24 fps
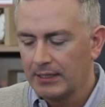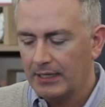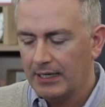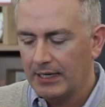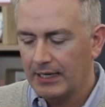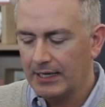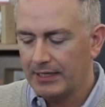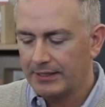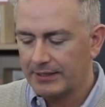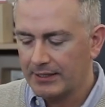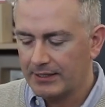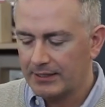
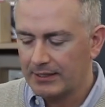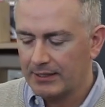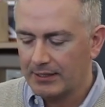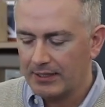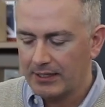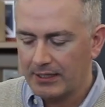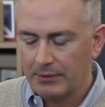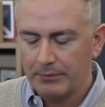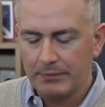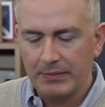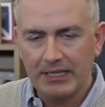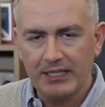and
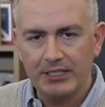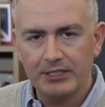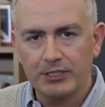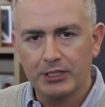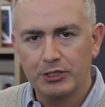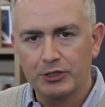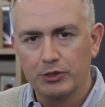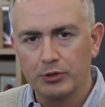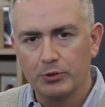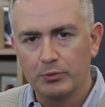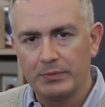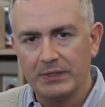are made
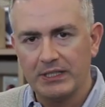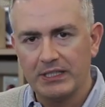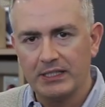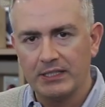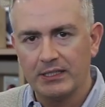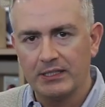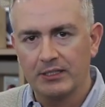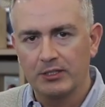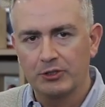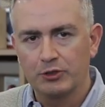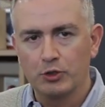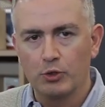to
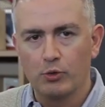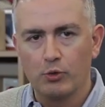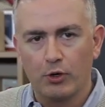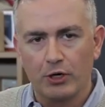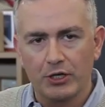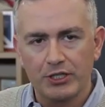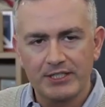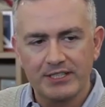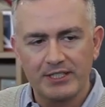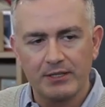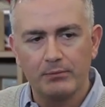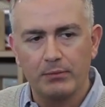be
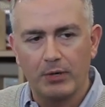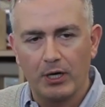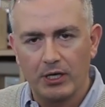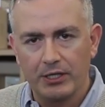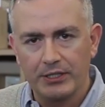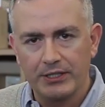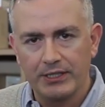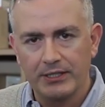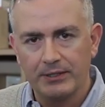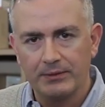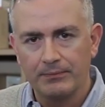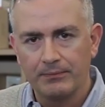towards the
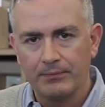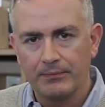body